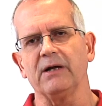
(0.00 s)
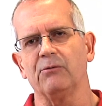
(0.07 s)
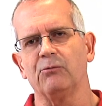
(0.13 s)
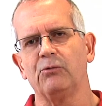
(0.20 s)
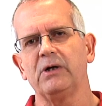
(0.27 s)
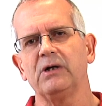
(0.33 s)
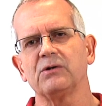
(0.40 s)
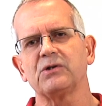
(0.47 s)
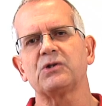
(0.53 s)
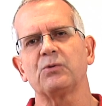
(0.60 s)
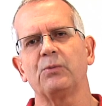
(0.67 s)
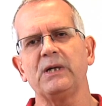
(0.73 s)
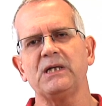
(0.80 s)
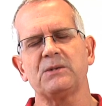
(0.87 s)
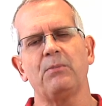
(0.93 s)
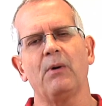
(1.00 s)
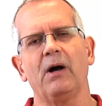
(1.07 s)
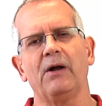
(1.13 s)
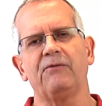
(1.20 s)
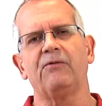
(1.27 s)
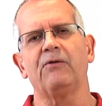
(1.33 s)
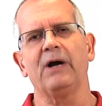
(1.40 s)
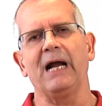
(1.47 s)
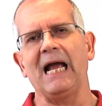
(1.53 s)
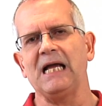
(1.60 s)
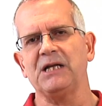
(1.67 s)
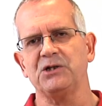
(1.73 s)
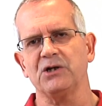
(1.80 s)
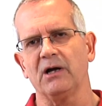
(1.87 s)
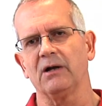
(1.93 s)
a real sweet spot for
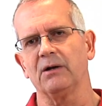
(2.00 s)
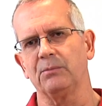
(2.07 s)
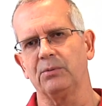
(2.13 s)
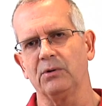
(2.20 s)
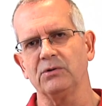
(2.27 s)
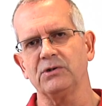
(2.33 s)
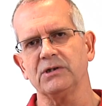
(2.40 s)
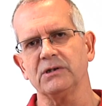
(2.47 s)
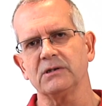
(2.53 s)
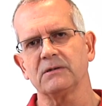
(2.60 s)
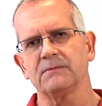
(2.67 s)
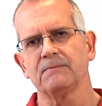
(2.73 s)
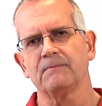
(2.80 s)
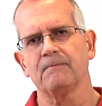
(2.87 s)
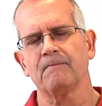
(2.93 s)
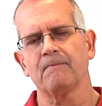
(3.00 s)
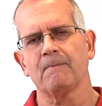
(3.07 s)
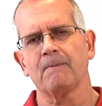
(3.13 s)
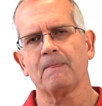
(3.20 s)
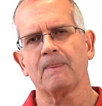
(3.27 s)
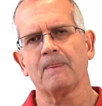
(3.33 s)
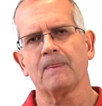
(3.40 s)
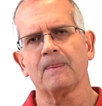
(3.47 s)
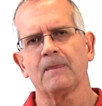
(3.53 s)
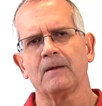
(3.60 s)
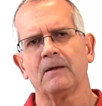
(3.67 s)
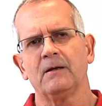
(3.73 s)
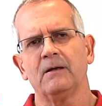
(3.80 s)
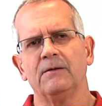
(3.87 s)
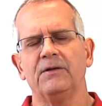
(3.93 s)
agile approaches.
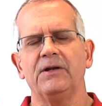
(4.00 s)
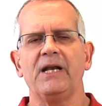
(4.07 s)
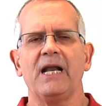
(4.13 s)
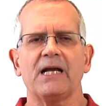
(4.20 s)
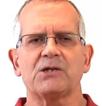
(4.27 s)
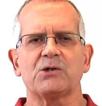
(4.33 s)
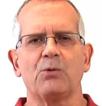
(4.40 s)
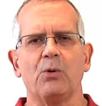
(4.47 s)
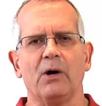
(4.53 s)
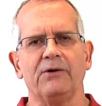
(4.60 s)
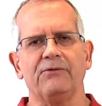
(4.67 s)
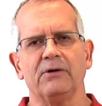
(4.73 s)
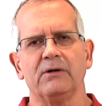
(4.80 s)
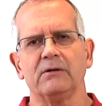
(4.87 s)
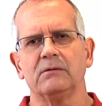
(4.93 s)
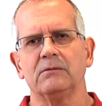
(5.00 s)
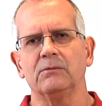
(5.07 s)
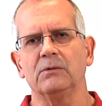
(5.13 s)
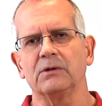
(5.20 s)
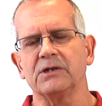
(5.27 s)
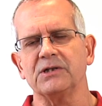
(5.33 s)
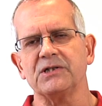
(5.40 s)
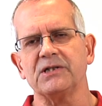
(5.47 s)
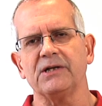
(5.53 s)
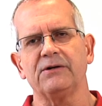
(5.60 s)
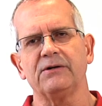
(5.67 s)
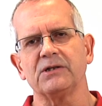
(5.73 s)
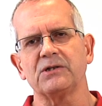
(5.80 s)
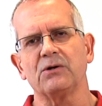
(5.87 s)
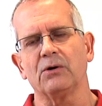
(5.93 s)
The next quadrant we'll
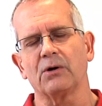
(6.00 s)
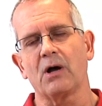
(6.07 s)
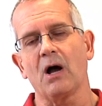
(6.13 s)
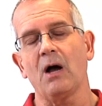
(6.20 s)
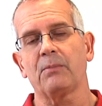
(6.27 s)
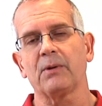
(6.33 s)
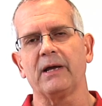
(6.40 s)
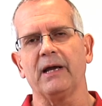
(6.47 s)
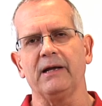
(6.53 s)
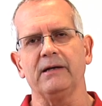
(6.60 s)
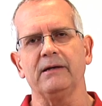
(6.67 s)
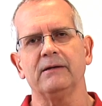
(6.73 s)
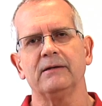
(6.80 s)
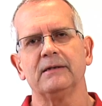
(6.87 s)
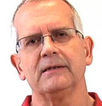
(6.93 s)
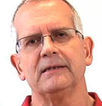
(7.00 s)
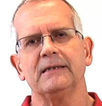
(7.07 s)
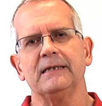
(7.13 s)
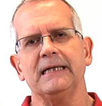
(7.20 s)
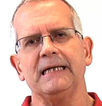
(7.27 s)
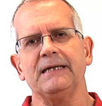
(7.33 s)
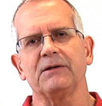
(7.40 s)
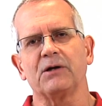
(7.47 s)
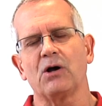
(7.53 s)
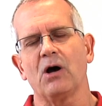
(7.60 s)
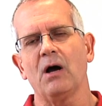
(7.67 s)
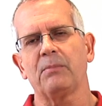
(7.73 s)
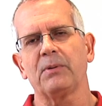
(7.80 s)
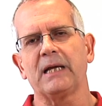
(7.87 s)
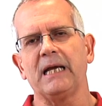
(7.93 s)
consider is called complicated. And the
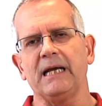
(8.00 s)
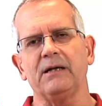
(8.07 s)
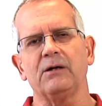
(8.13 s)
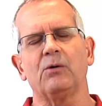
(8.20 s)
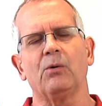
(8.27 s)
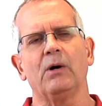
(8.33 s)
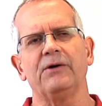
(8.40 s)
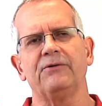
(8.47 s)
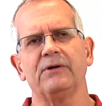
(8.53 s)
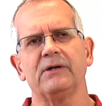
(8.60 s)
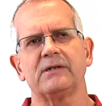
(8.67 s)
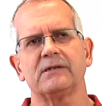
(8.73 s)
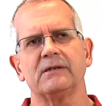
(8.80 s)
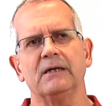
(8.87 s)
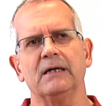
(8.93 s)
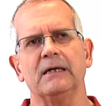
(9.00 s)
complicated quadrant